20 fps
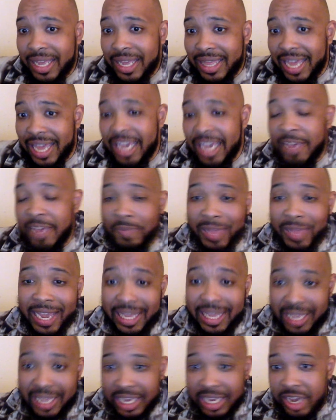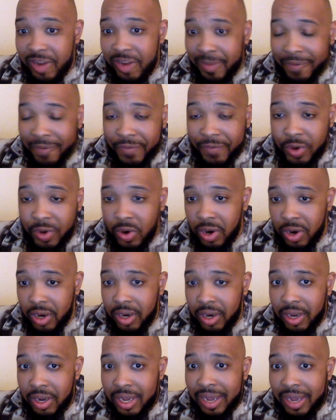that he played the year before.
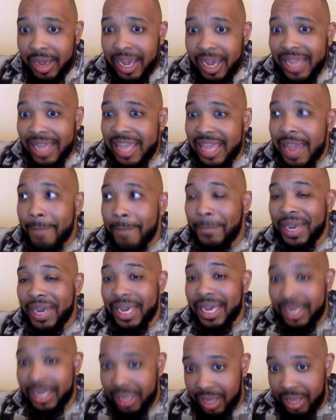And they beat